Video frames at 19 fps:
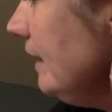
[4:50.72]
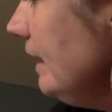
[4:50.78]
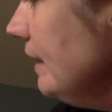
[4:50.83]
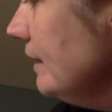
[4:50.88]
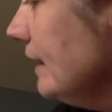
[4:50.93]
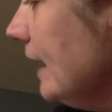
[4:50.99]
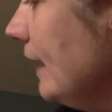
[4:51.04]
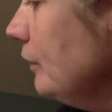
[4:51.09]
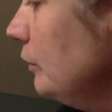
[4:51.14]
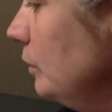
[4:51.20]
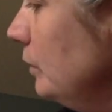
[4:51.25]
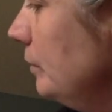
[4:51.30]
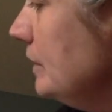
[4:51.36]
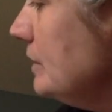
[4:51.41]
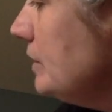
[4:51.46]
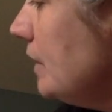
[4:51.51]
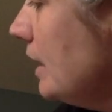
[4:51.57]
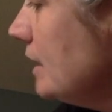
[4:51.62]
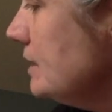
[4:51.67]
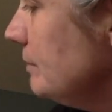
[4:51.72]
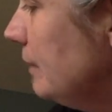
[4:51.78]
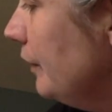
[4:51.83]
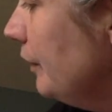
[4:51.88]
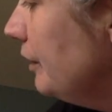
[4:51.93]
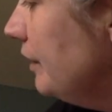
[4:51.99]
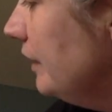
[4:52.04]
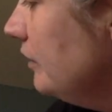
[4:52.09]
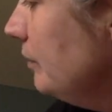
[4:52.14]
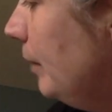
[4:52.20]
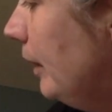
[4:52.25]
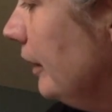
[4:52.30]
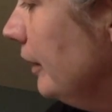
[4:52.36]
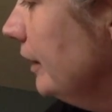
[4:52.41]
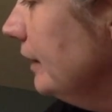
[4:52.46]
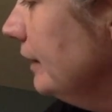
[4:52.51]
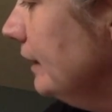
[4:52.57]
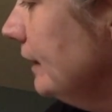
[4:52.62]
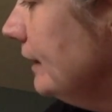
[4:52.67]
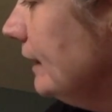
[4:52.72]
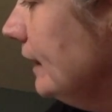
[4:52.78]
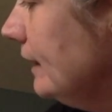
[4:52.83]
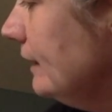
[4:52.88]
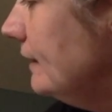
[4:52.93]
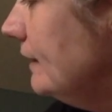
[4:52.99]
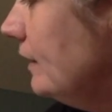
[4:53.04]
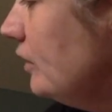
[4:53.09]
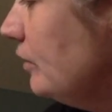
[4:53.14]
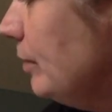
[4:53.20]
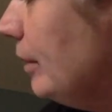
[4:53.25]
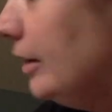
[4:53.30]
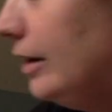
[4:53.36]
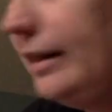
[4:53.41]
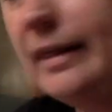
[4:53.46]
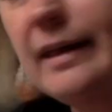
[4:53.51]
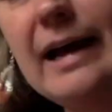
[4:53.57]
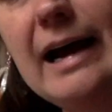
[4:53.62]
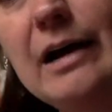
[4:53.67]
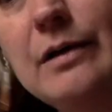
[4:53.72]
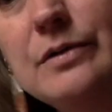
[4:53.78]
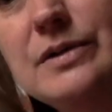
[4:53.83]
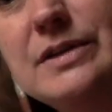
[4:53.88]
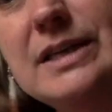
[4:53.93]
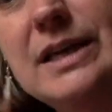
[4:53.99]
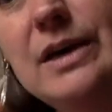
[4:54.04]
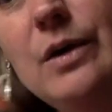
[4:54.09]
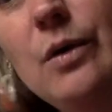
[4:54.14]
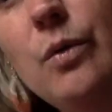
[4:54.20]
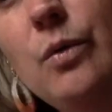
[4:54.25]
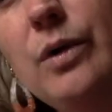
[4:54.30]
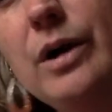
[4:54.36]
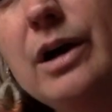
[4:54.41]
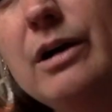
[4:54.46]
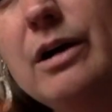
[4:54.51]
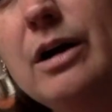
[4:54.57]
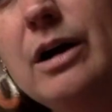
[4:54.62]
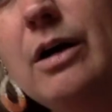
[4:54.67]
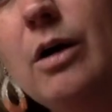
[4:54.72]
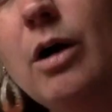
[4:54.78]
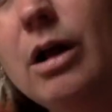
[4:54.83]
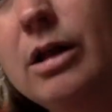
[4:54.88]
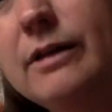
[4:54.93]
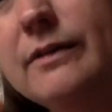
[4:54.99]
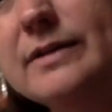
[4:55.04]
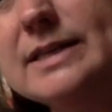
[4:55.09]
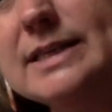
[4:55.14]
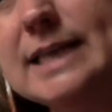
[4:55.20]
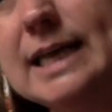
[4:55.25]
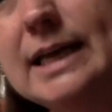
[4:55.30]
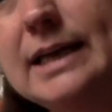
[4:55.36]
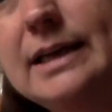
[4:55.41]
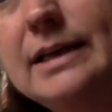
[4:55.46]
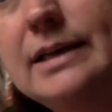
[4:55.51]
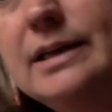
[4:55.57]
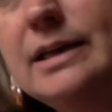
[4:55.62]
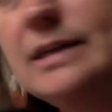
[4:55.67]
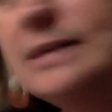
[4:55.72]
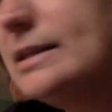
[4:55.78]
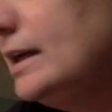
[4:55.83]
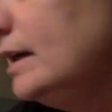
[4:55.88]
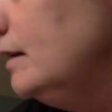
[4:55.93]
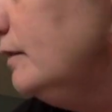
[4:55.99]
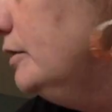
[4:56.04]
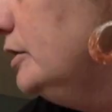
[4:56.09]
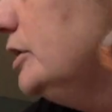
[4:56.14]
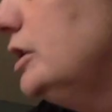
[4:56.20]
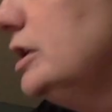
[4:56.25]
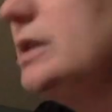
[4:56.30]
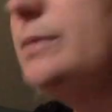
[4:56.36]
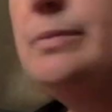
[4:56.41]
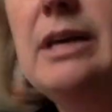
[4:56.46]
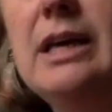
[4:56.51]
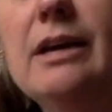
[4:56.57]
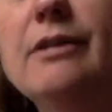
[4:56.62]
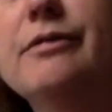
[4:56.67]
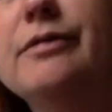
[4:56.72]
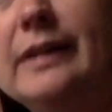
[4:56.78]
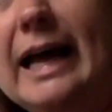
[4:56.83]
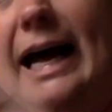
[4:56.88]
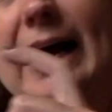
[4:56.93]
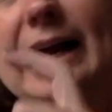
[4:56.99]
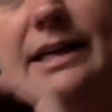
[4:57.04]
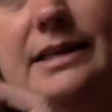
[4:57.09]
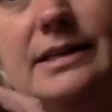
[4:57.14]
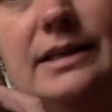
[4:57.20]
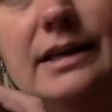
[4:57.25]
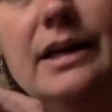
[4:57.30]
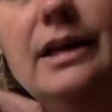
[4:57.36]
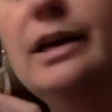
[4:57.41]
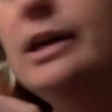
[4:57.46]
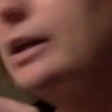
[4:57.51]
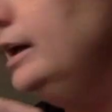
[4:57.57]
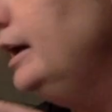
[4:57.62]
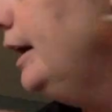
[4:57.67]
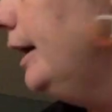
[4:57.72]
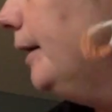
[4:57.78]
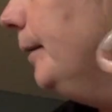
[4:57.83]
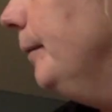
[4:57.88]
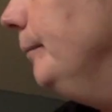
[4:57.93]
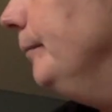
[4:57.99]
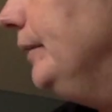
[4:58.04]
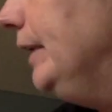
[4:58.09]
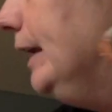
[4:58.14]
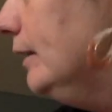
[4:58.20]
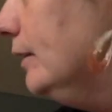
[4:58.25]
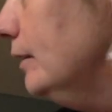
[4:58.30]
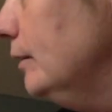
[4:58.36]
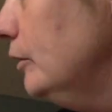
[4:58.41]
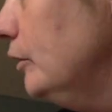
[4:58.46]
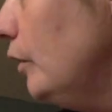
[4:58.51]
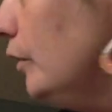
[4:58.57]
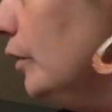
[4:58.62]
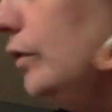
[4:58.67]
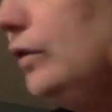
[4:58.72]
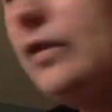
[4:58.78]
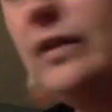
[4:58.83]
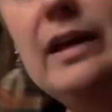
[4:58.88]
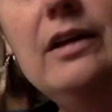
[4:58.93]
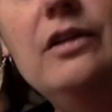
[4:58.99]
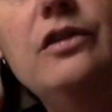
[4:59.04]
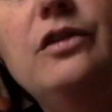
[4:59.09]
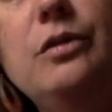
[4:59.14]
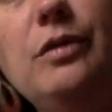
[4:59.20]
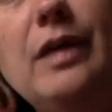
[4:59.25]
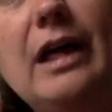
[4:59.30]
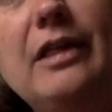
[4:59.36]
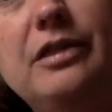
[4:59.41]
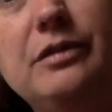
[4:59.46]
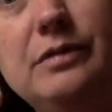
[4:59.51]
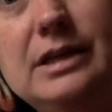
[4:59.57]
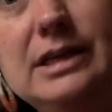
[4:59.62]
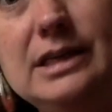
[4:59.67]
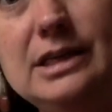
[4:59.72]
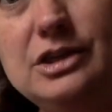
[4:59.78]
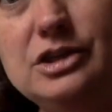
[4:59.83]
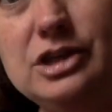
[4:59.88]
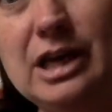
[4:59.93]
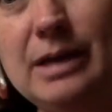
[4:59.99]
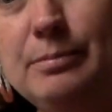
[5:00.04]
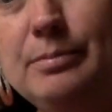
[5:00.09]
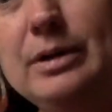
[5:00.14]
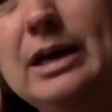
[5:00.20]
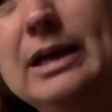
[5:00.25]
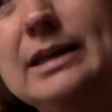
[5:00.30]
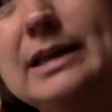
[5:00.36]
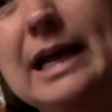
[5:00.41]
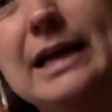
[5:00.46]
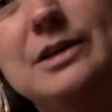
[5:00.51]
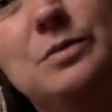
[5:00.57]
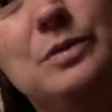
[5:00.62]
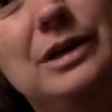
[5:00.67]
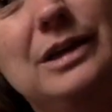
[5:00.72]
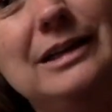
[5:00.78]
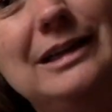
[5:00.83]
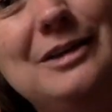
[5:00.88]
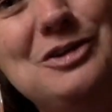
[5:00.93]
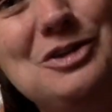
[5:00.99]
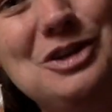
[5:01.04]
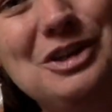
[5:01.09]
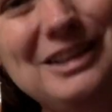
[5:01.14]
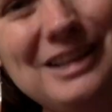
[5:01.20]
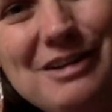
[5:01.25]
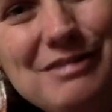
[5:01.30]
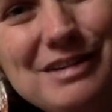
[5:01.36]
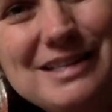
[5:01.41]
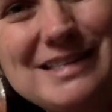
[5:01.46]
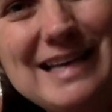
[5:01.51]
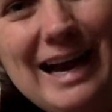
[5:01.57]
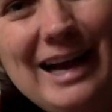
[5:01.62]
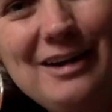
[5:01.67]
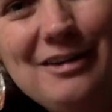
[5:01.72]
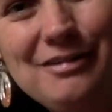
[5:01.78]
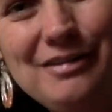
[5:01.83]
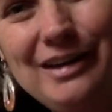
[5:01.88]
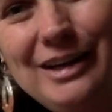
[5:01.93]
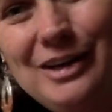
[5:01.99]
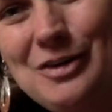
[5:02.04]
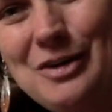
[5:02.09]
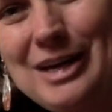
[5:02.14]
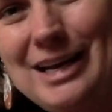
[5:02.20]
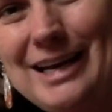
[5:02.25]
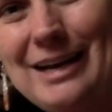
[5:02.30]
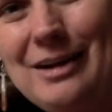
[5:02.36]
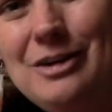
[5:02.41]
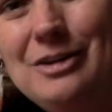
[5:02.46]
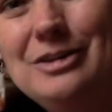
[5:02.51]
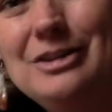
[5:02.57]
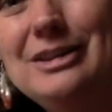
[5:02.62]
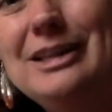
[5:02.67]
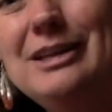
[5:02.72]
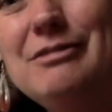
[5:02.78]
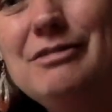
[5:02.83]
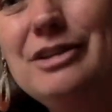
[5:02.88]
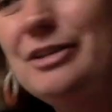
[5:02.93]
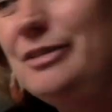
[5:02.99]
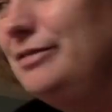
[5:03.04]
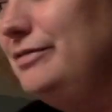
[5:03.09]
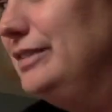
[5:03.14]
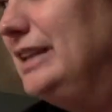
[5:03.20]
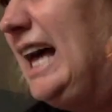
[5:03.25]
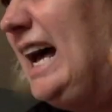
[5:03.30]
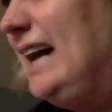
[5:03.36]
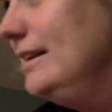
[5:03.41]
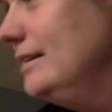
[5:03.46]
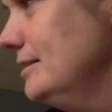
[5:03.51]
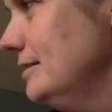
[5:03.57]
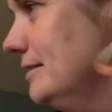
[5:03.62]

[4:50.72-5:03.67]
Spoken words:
that's when we talked about this part, like this part of the house, where all of a sudden, instead of it just being flat, it turns into that 3D shape. And that's what allows you to live inside of it. You can't live in a flat